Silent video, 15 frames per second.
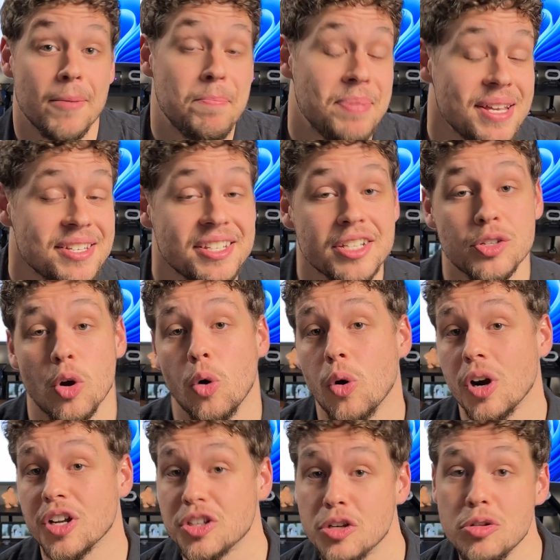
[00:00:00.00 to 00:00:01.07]
a business
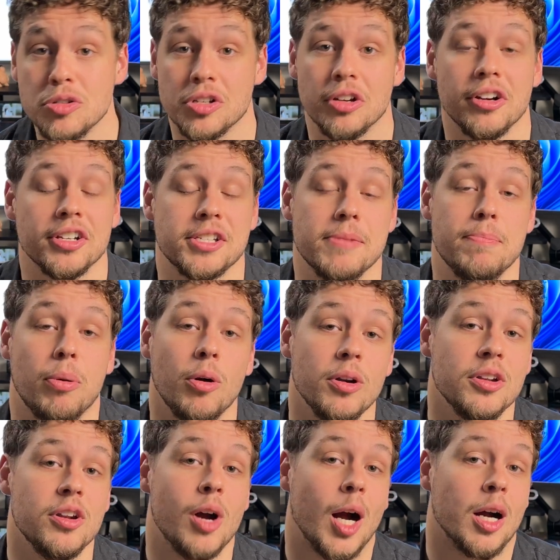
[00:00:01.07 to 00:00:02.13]
or a user, it's important
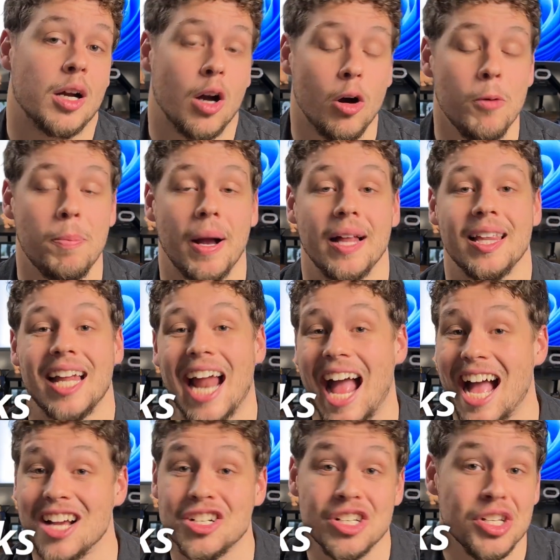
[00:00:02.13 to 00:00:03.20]
to know how Copilot
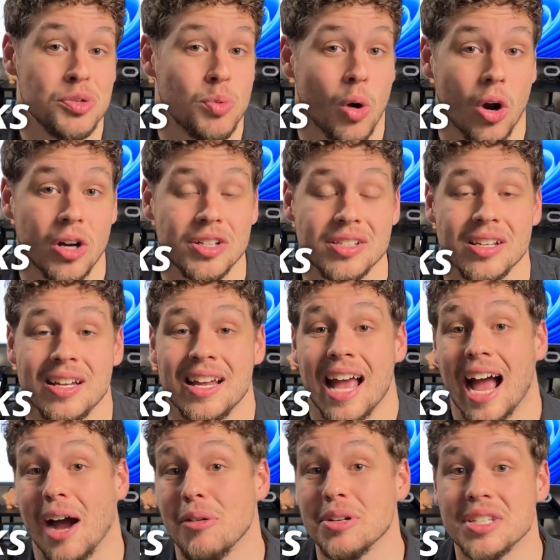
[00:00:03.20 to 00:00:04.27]
actually works,
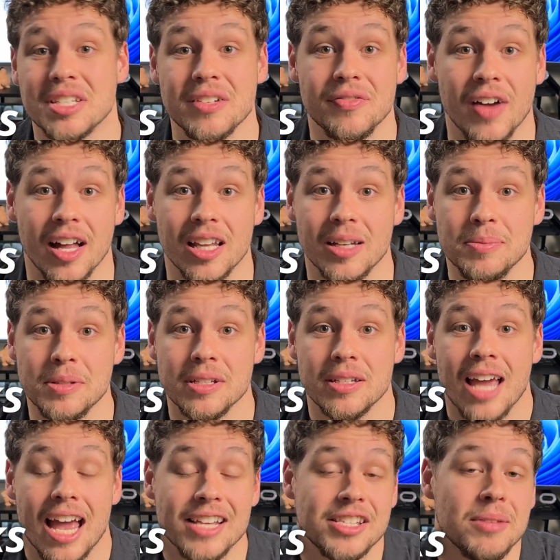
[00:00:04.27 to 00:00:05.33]
how it's developed,
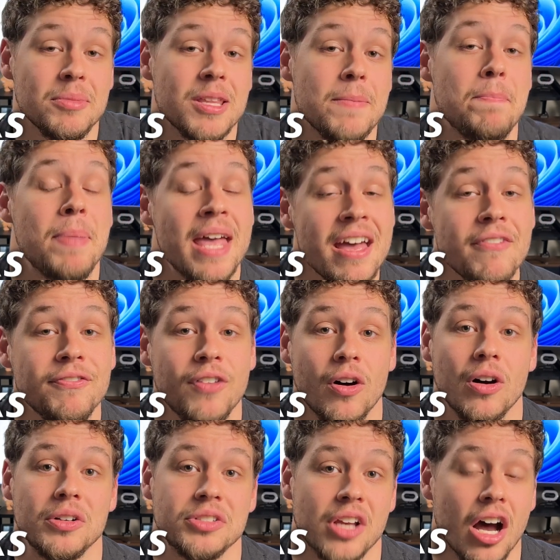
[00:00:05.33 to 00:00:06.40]
and some of the
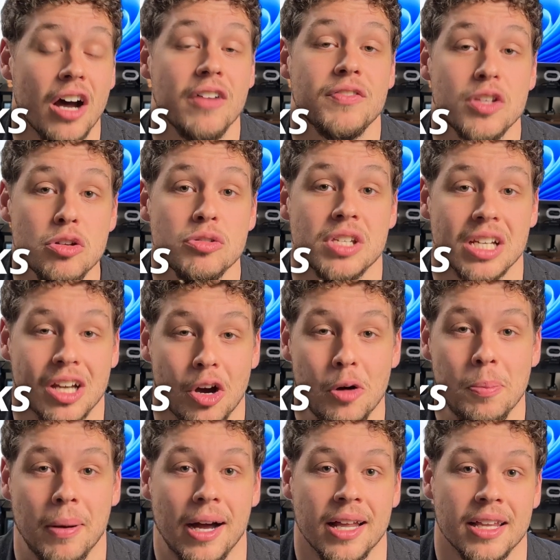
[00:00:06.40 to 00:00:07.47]
pitfalls of using
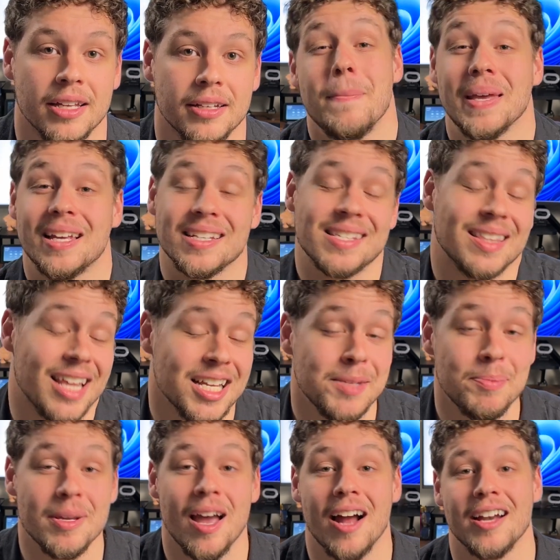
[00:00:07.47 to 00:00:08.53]
Copilot. Because let's
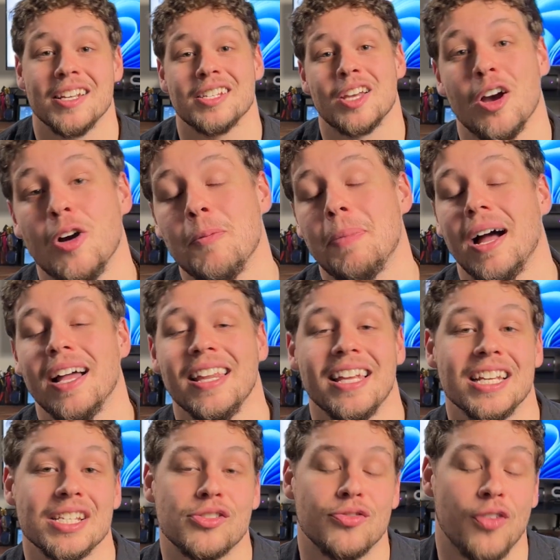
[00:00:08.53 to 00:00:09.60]
be honest, Copilot
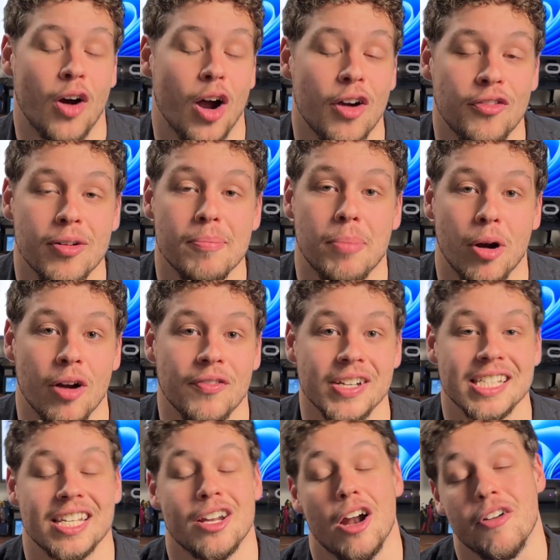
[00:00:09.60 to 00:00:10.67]
is far from
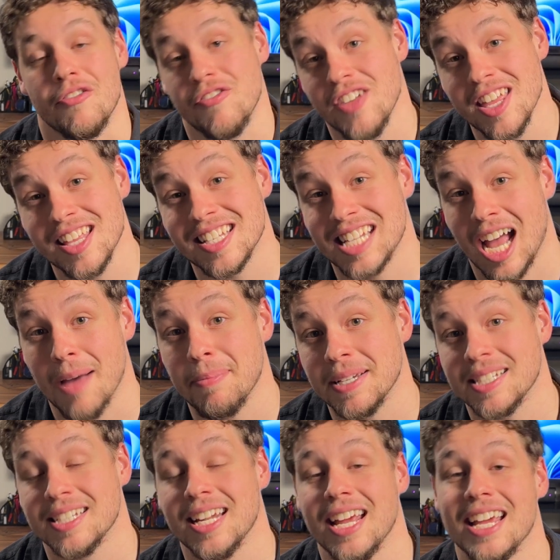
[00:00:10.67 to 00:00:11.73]
perfect, and our fifth topic
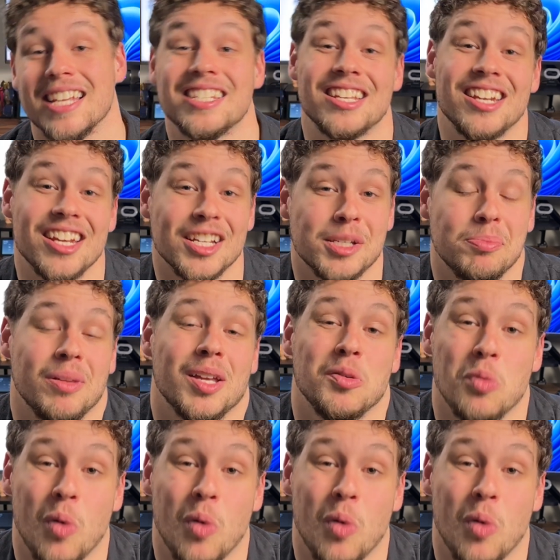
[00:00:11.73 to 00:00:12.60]
today is gonna explain